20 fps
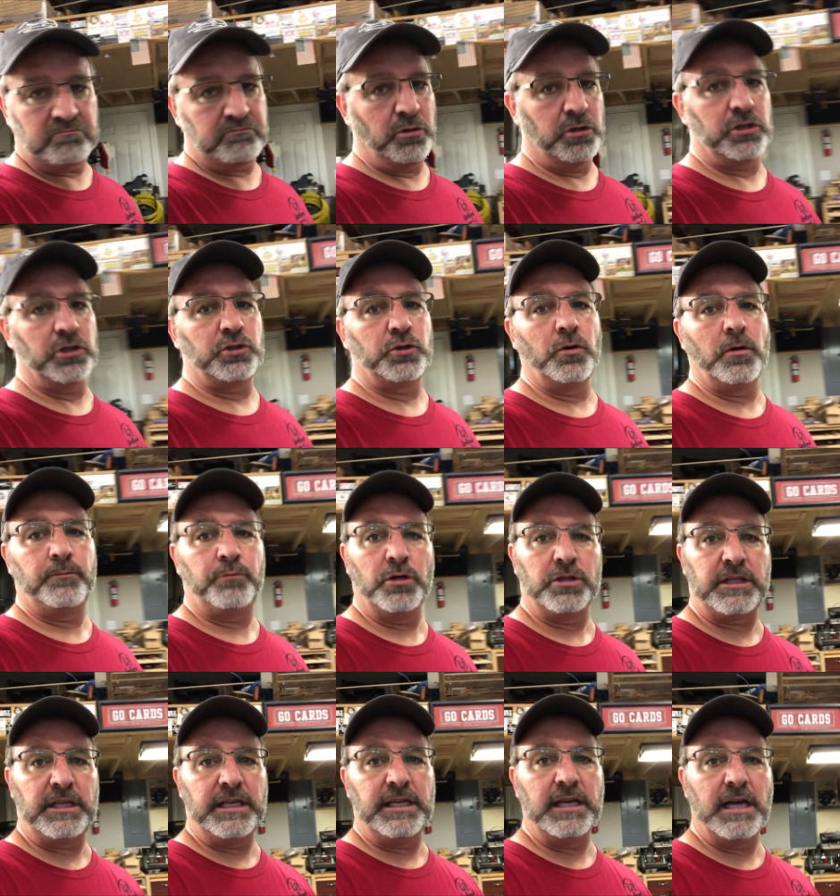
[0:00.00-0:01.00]

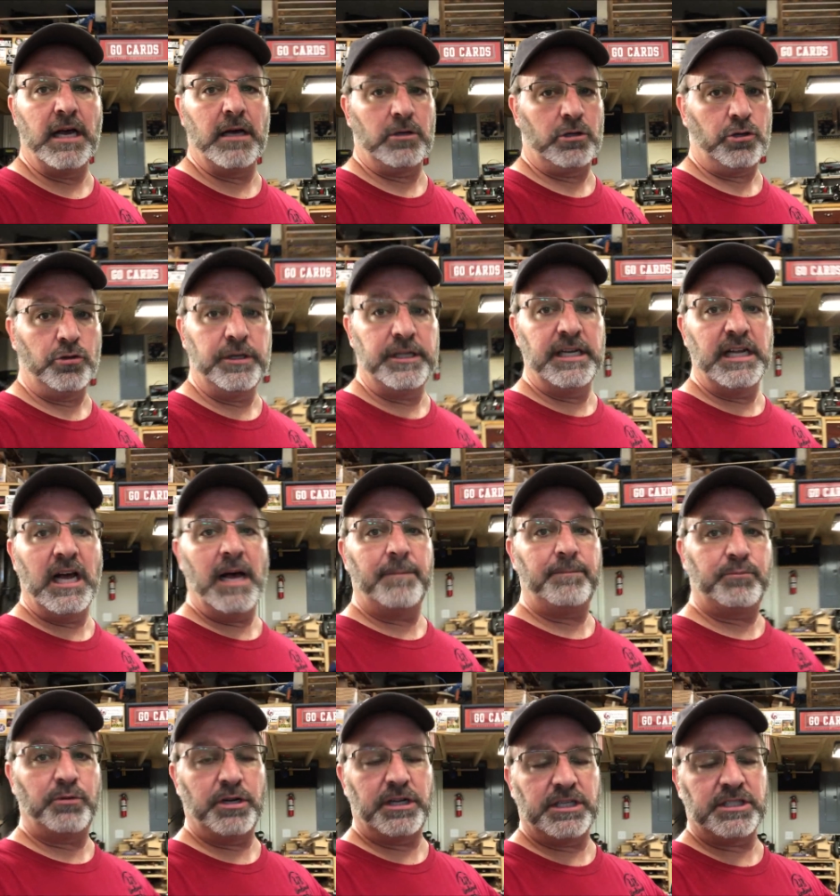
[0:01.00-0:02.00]
glued it
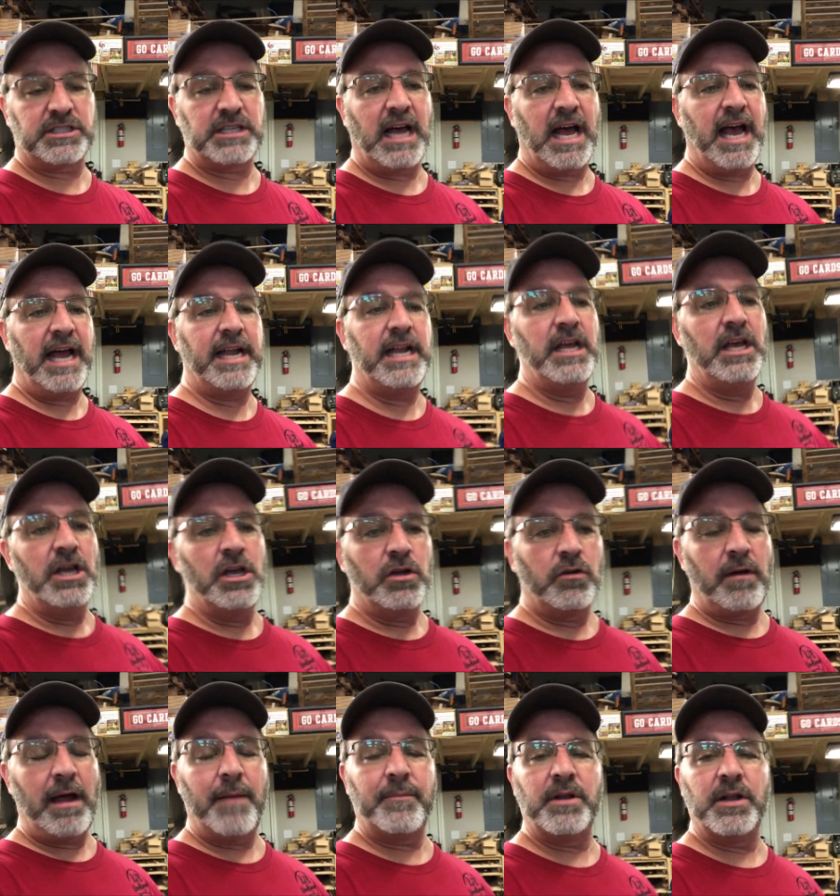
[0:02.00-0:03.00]
up, put it aside,
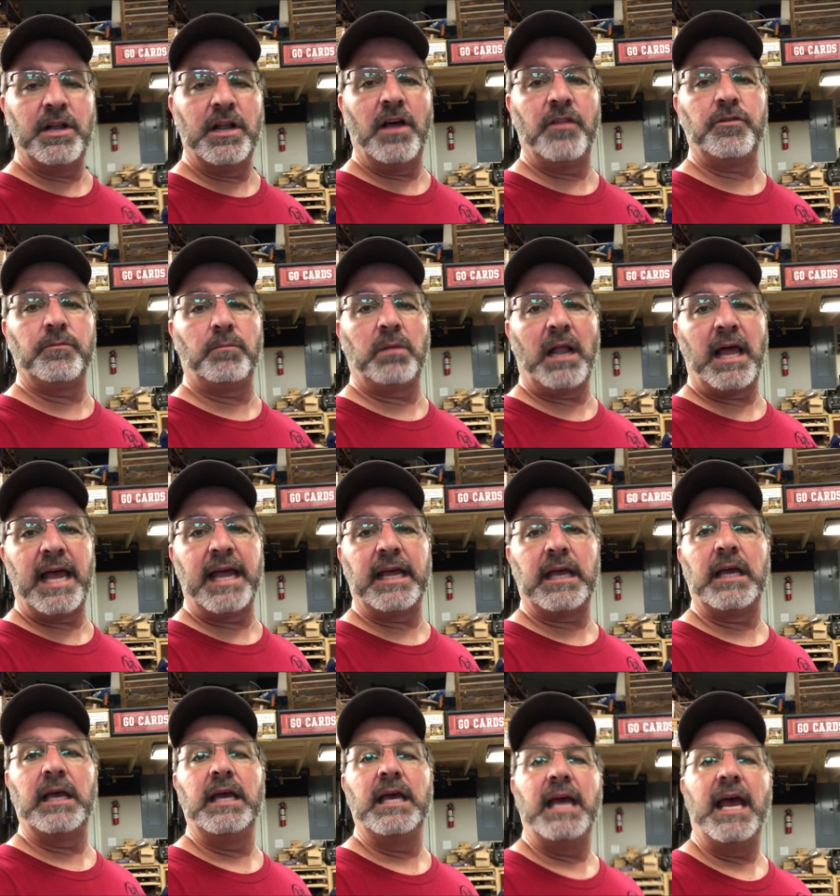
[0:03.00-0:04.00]
grabbed another
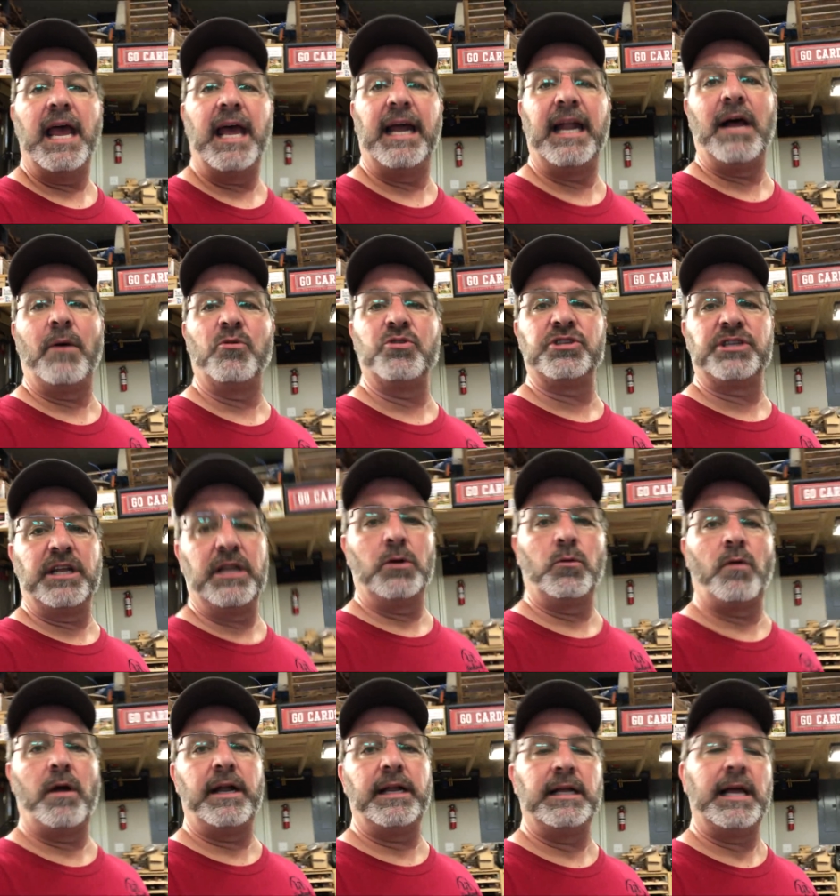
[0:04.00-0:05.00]
blank, and I was
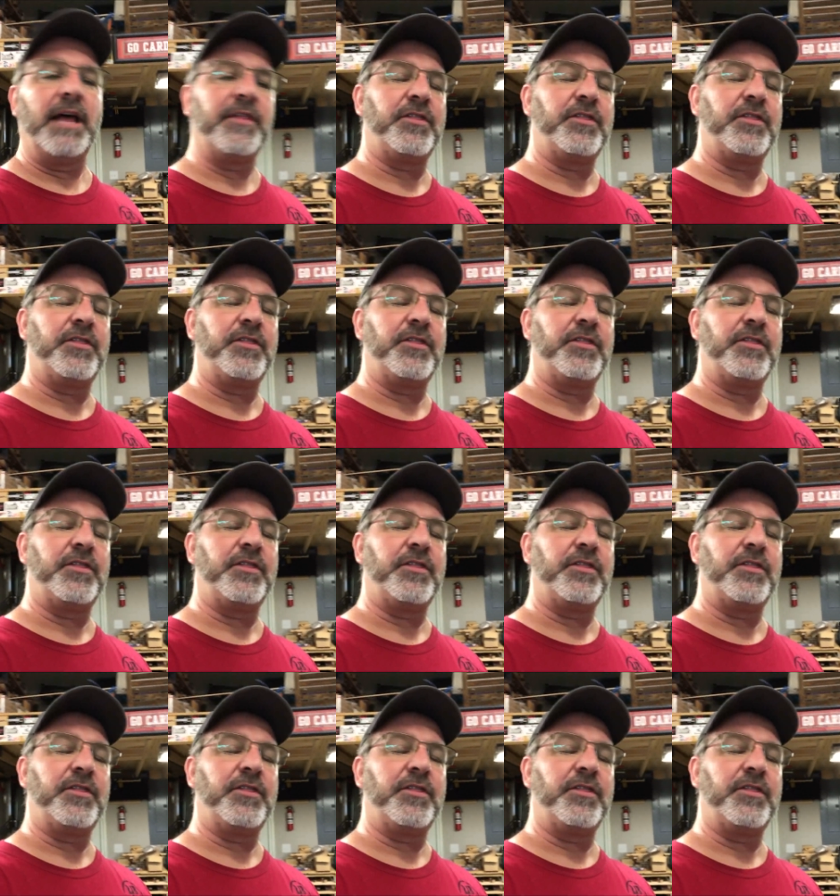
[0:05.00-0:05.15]
getting ready.